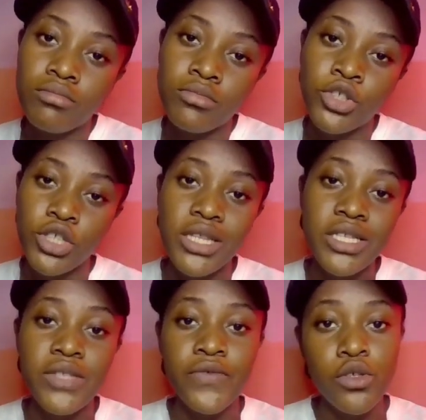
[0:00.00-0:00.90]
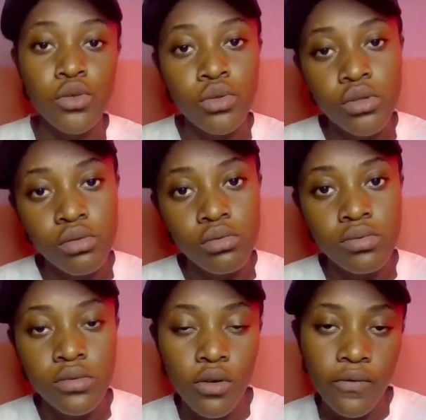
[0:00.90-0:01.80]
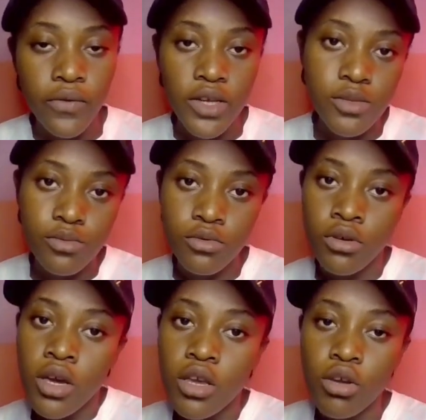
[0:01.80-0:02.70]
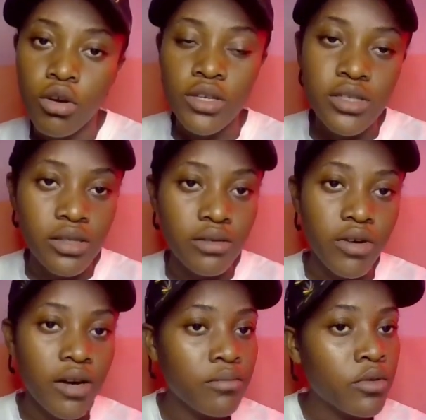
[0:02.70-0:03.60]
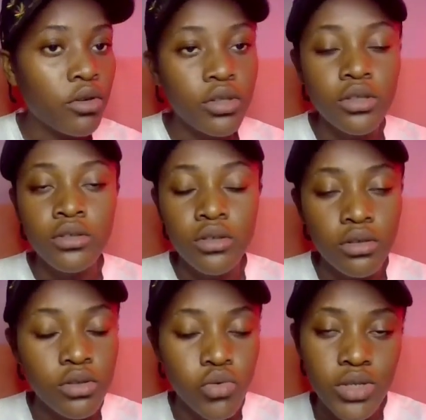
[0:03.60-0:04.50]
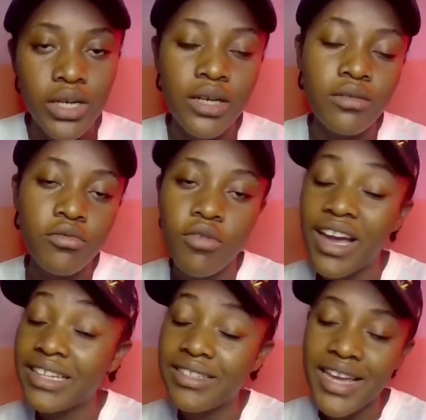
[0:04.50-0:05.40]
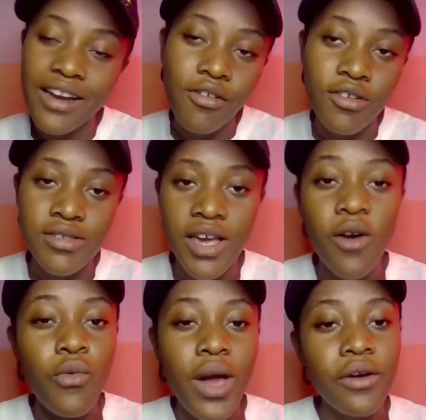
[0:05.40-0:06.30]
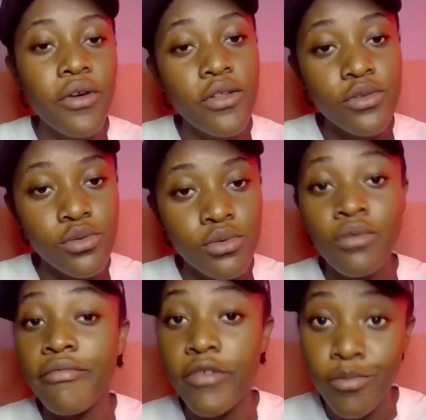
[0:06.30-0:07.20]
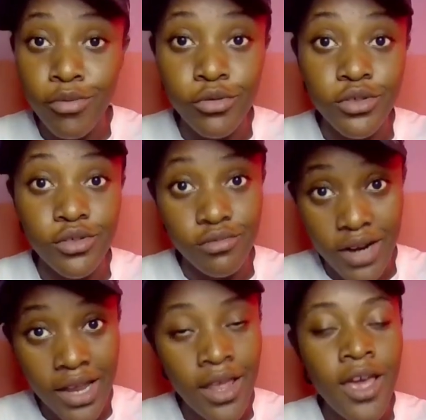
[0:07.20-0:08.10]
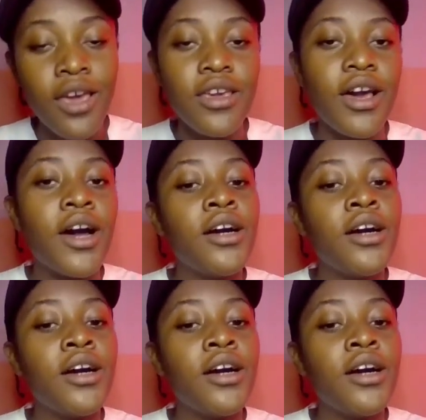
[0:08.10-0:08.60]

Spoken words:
share this video to your Facebook, your Instagram, or your Twitter handle, and tag us, and we are going to repost, right? Yeah,